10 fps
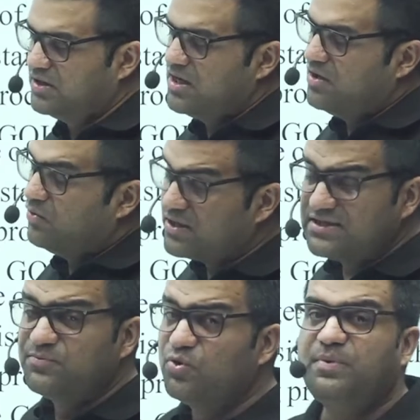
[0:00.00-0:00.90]
What is
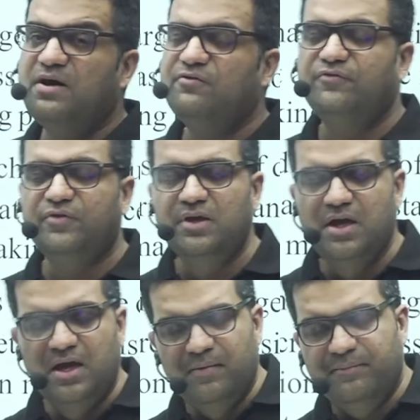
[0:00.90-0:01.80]
more powerful,
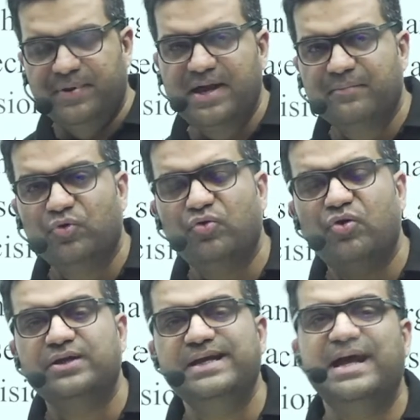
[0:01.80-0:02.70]
PMO or the
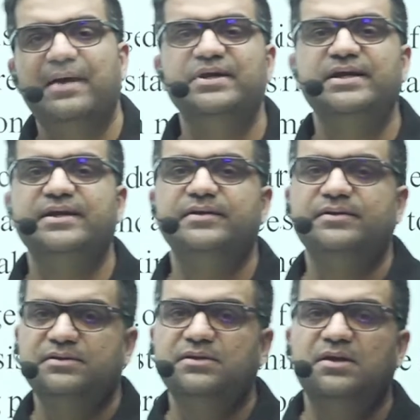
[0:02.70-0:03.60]
cabinet?
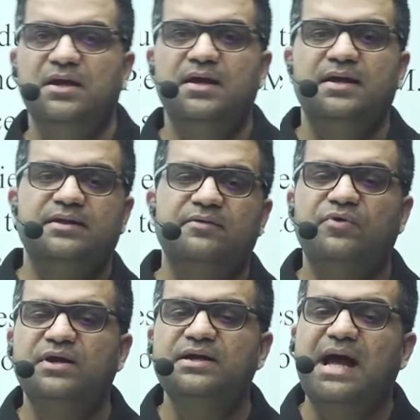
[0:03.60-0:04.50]
The word
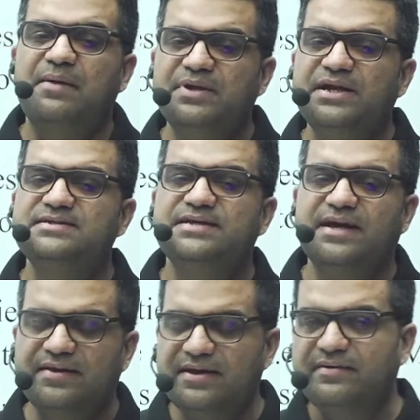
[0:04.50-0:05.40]
cabinet
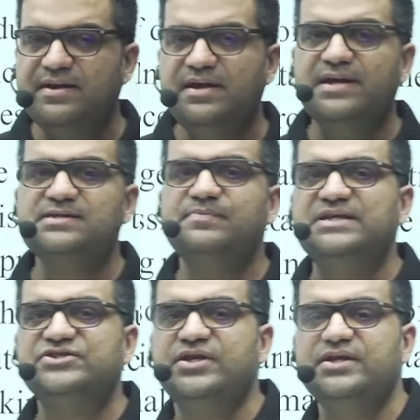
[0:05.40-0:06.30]
secretary is mentioned
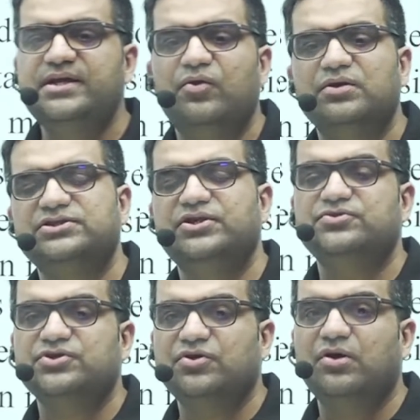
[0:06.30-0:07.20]
in the constitution
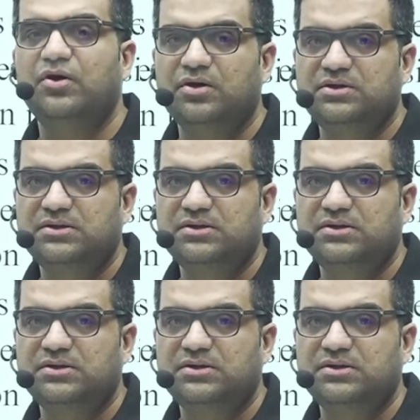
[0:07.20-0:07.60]
or not?